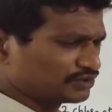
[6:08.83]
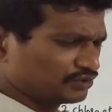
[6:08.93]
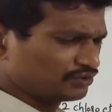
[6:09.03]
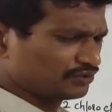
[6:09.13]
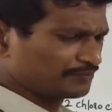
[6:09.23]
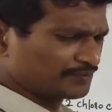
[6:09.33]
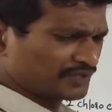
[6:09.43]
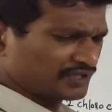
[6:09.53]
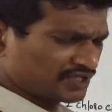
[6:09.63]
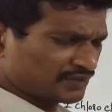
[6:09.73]
So,
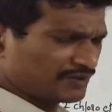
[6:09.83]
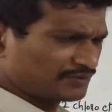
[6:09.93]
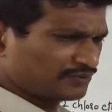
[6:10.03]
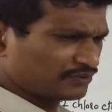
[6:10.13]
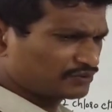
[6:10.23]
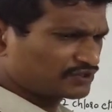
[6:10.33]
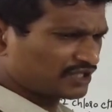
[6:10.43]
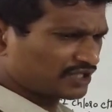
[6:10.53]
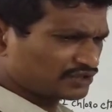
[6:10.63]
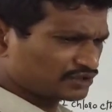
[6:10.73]
some of the fruits
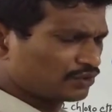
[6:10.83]
are